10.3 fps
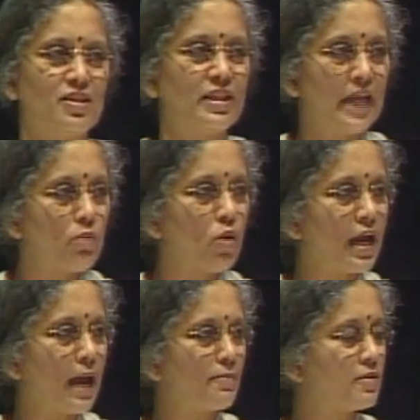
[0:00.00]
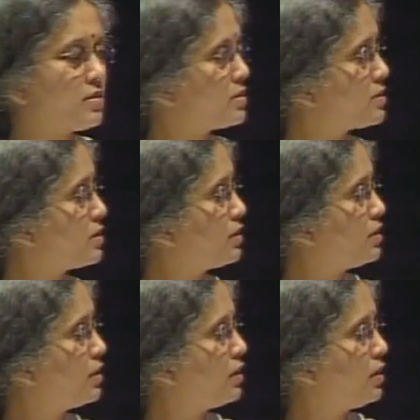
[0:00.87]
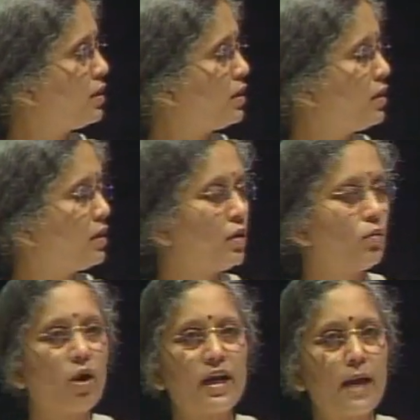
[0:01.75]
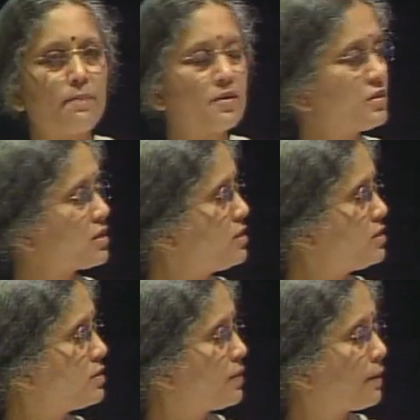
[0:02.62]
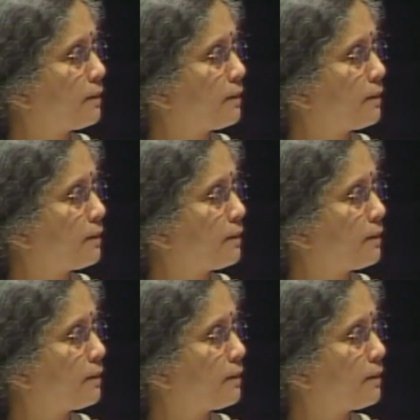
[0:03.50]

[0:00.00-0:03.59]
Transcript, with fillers: So then what happens? What happens is,